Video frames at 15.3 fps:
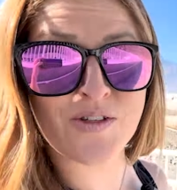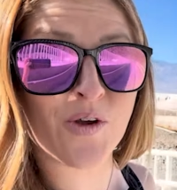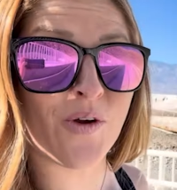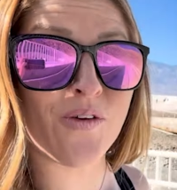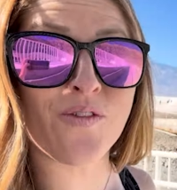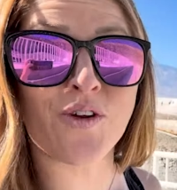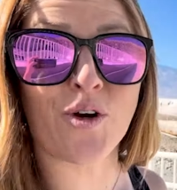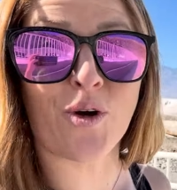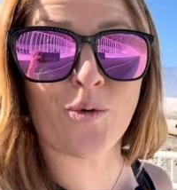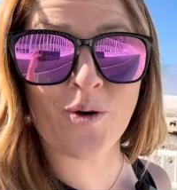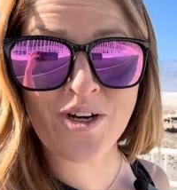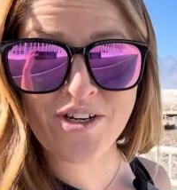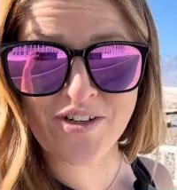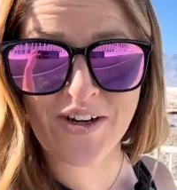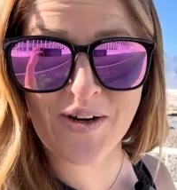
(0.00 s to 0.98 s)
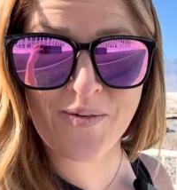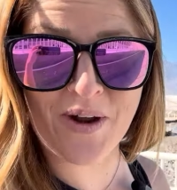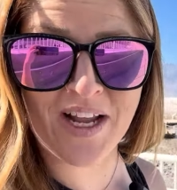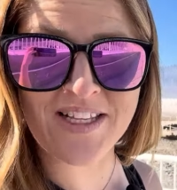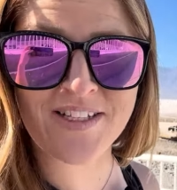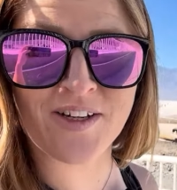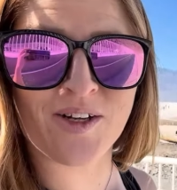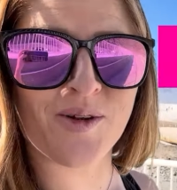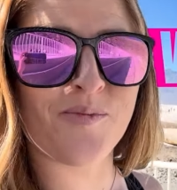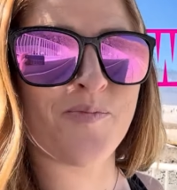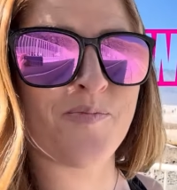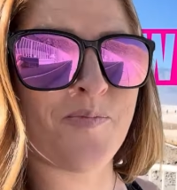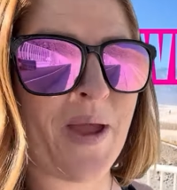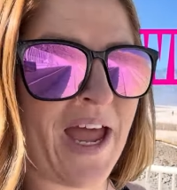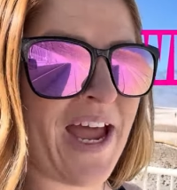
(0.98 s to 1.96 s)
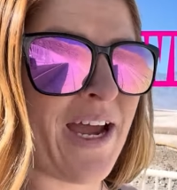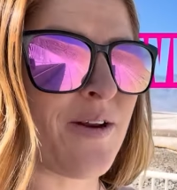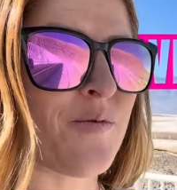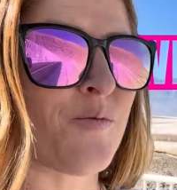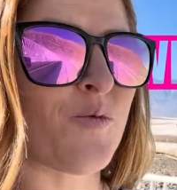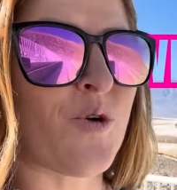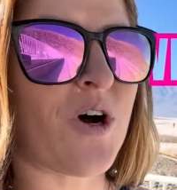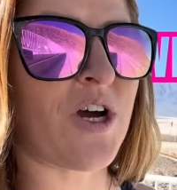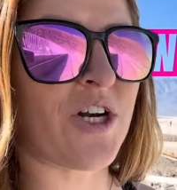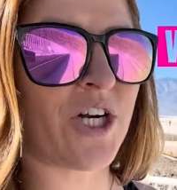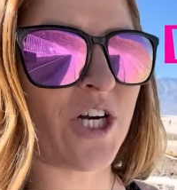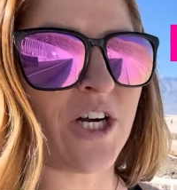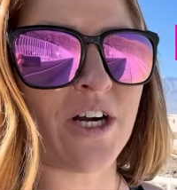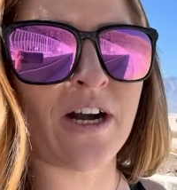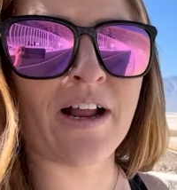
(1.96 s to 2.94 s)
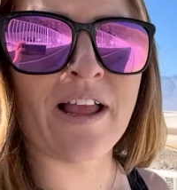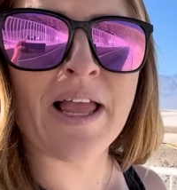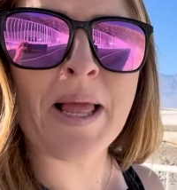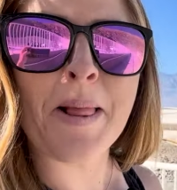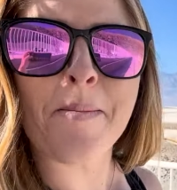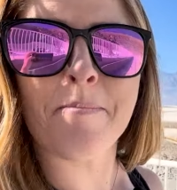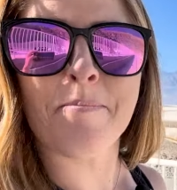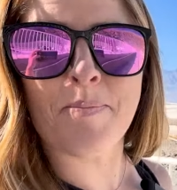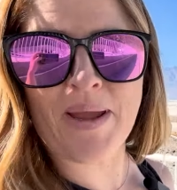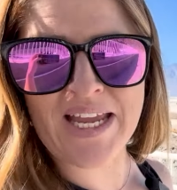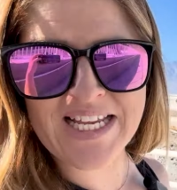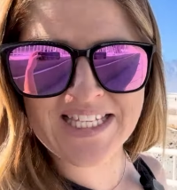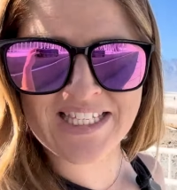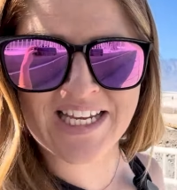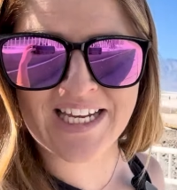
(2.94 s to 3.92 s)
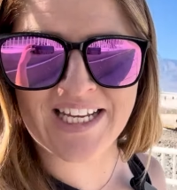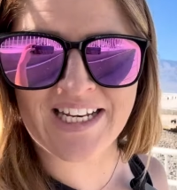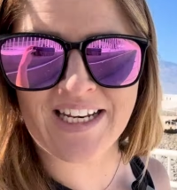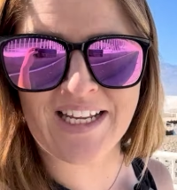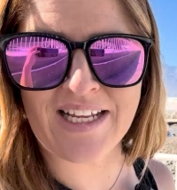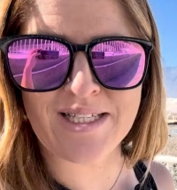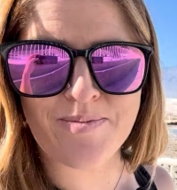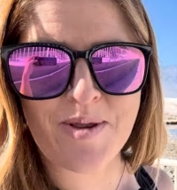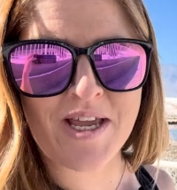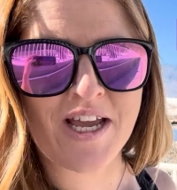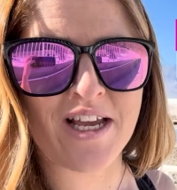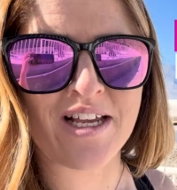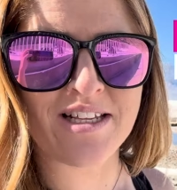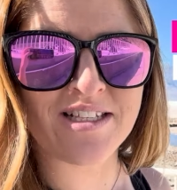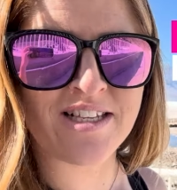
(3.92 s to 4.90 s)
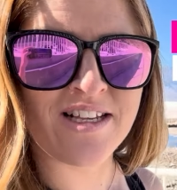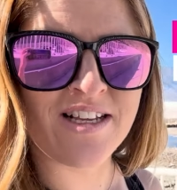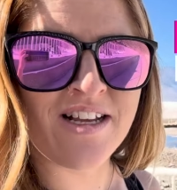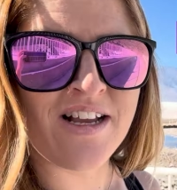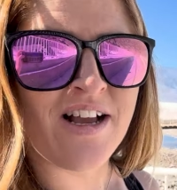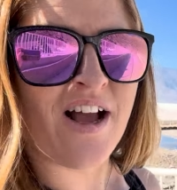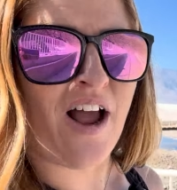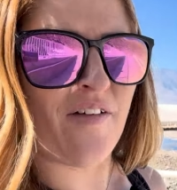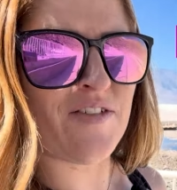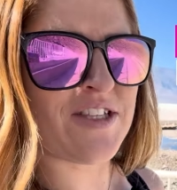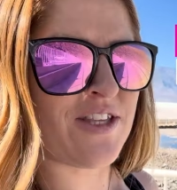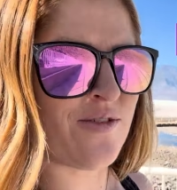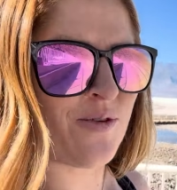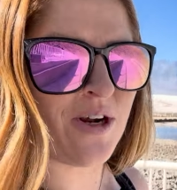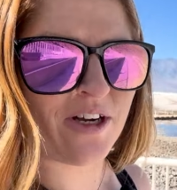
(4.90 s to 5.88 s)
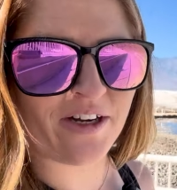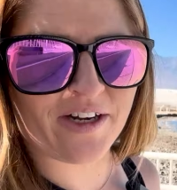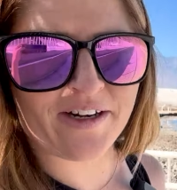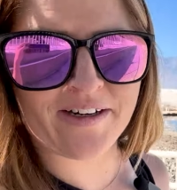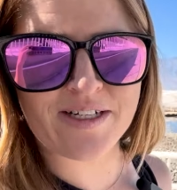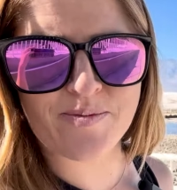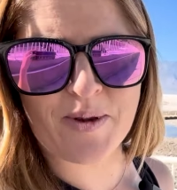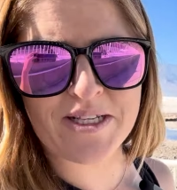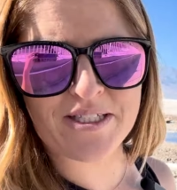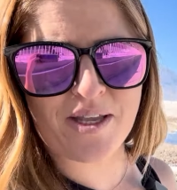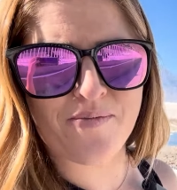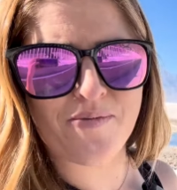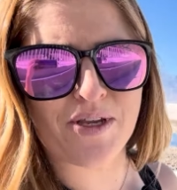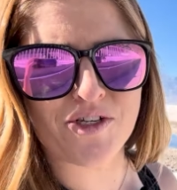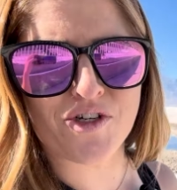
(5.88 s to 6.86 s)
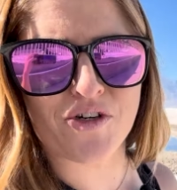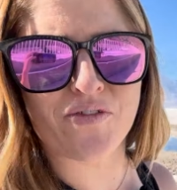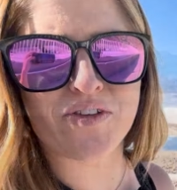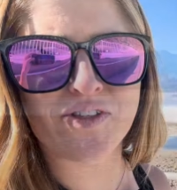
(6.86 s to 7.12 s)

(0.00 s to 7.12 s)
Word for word: So if you're wondering why it's called Badwater basin is because obviously the water here is basically a mixture